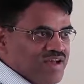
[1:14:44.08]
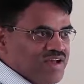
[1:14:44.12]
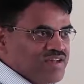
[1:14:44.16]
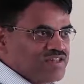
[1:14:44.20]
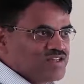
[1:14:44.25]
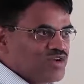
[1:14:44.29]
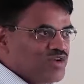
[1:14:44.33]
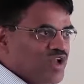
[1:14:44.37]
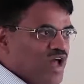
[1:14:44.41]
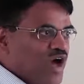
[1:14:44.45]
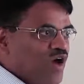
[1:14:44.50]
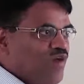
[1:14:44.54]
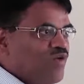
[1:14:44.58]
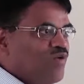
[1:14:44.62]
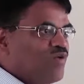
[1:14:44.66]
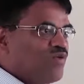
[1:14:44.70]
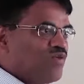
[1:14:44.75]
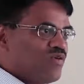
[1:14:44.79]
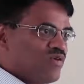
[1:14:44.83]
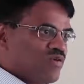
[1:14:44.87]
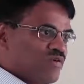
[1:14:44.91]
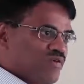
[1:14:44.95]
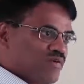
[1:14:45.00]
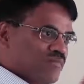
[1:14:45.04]
So now
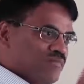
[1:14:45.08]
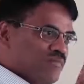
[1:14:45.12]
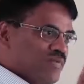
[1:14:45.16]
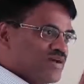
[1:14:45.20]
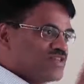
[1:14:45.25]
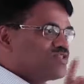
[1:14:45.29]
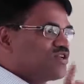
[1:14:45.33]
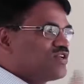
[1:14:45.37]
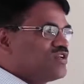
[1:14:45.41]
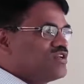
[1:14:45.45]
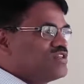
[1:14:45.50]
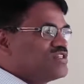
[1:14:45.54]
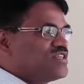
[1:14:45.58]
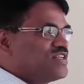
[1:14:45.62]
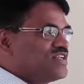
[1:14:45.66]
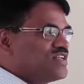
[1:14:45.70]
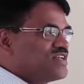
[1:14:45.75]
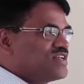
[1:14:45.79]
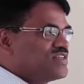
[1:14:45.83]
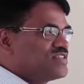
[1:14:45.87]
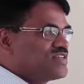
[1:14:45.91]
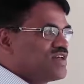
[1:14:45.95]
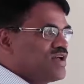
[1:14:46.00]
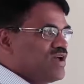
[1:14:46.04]
my solution
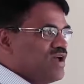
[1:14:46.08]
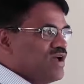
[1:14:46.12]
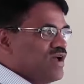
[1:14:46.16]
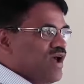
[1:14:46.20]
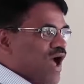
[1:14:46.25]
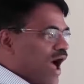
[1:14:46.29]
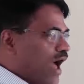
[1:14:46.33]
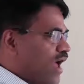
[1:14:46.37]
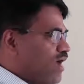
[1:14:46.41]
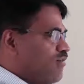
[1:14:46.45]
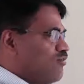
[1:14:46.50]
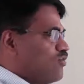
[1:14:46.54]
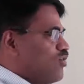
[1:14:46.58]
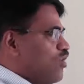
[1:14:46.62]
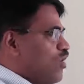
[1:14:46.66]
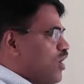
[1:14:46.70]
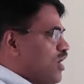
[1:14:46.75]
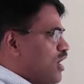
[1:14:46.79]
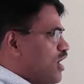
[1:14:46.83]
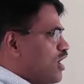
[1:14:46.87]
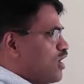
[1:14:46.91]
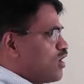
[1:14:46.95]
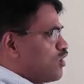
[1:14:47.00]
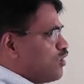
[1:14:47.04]
is, I have no
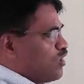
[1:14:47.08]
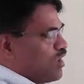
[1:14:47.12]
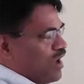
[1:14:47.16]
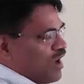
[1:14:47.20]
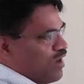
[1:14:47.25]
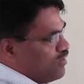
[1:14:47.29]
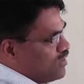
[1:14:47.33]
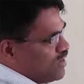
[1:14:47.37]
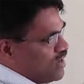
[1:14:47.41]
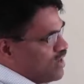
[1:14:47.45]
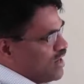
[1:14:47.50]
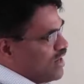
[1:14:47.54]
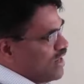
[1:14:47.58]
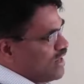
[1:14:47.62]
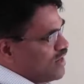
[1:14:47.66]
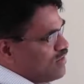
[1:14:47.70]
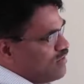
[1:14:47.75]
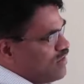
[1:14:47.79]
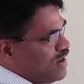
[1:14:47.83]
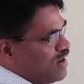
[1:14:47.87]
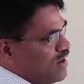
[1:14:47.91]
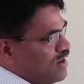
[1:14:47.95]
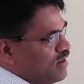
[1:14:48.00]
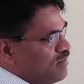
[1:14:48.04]
control how the click
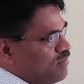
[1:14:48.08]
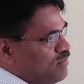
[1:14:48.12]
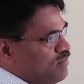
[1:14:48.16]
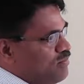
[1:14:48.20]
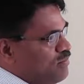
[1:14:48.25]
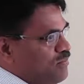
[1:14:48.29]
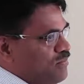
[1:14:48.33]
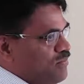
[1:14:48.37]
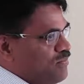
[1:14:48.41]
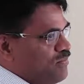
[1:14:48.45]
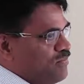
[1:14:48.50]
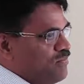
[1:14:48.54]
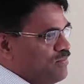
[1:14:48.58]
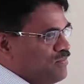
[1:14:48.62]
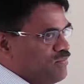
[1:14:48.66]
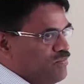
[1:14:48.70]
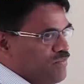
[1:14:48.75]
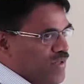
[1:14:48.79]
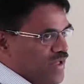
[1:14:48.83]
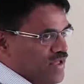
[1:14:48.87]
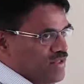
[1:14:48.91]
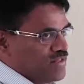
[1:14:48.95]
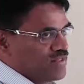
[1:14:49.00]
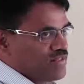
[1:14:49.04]
will
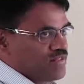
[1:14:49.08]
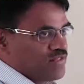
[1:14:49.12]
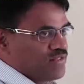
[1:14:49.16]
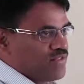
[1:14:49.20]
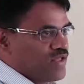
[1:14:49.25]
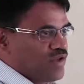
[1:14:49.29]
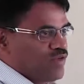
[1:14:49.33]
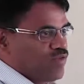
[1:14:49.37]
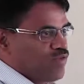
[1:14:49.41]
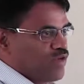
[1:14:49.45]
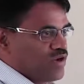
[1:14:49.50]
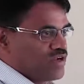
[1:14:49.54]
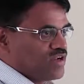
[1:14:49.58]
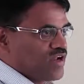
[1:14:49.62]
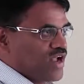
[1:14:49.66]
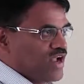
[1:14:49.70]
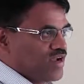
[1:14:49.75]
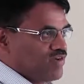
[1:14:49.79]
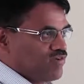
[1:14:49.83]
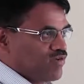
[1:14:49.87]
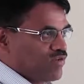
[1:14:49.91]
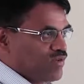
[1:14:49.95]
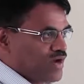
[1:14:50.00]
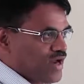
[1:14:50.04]
pick, what kind
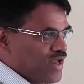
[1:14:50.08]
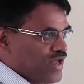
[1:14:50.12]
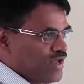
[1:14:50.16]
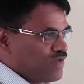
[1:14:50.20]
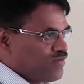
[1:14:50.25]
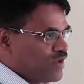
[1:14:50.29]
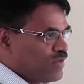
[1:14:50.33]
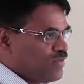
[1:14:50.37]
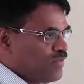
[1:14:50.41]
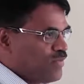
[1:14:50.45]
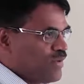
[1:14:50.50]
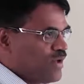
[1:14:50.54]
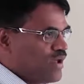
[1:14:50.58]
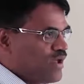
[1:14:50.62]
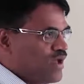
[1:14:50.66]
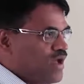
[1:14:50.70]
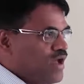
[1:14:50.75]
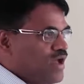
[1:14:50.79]
of a click will pick.